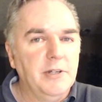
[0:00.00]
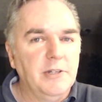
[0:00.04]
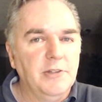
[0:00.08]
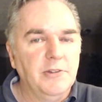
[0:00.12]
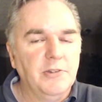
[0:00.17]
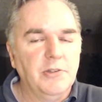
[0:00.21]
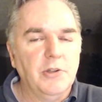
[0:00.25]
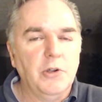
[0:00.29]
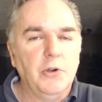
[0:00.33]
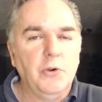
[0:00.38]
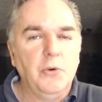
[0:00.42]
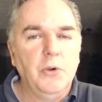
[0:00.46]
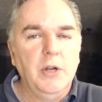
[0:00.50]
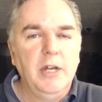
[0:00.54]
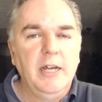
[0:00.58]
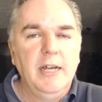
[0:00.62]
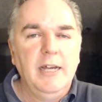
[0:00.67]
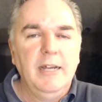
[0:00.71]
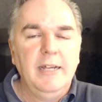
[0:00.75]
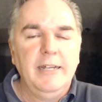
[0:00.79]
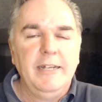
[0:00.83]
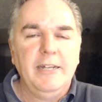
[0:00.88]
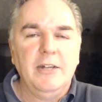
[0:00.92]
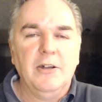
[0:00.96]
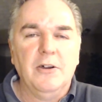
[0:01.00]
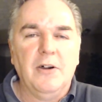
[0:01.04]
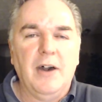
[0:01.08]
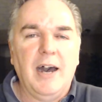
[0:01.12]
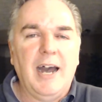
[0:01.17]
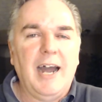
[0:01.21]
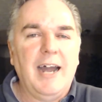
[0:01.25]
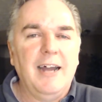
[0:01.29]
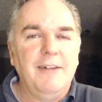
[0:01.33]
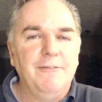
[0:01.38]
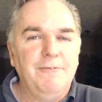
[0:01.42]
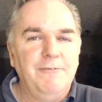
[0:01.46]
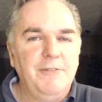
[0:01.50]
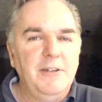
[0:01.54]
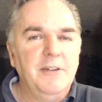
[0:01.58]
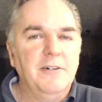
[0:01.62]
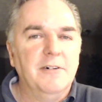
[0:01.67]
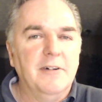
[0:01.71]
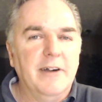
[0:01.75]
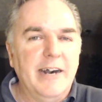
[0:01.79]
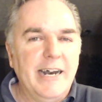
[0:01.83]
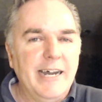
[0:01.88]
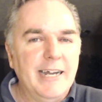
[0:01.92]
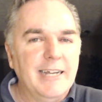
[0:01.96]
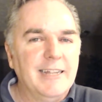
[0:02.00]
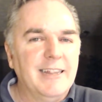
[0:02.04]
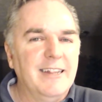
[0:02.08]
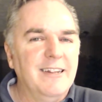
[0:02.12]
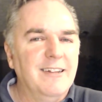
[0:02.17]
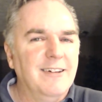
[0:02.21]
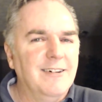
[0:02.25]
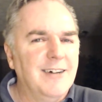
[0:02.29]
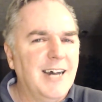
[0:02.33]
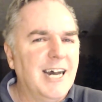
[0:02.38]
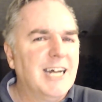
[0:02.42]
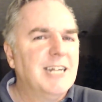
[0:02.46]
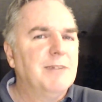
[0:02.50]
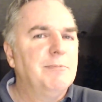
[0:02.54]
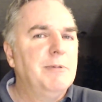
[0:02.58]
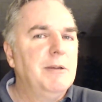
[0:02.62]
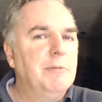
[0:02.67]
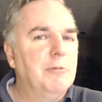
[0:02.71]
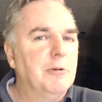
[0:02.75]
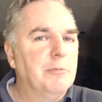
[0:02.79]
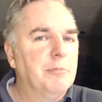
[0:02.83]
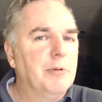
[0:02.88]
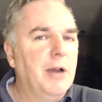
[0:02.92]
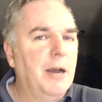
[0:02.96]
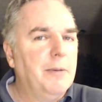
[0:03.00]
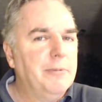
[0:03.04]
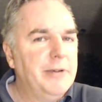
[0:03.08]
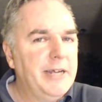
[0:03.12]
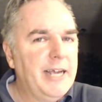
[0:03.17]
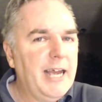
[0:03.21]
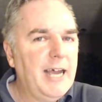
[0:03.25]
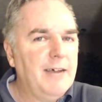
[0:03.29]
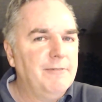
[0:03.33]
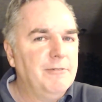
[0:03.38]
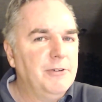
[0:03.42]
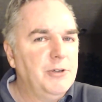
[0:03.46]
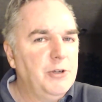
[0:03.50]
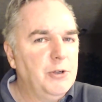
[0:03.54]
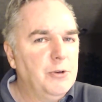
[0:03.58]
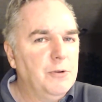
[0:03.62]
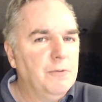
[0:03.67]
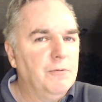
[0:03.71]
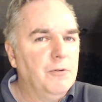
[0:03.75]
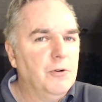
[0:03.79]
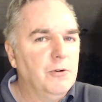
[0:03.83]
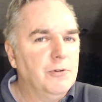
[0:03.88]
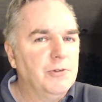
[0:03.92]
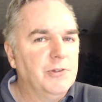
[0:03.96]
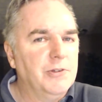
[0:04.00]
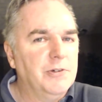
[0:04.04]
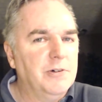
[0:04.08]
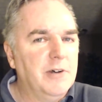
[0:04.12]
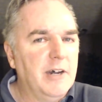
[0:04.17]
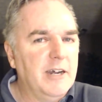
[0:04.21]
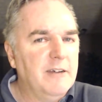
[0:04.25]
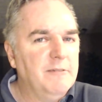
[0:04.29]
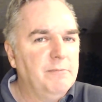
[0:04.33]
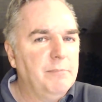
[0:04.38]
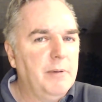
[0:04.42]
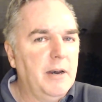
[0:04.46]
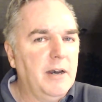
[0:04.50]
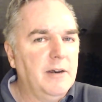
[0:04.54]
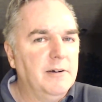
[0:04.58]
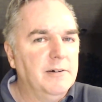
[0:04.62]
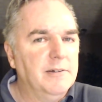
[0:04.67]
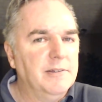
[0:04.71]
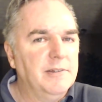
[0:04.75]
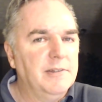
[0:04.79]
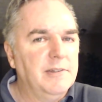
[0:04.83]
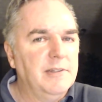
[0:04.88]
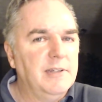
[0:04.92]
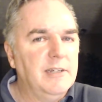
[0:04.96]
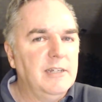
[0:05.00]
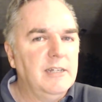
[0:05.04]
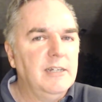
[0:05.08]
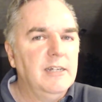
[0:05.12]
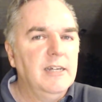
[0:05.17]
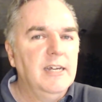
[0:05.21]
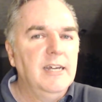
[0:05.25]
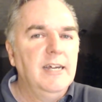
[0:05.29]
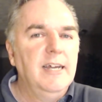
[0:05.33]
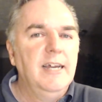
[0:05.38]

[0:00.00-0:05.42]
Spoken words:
And so, I feel like that a lot of people probably have a universal life policy,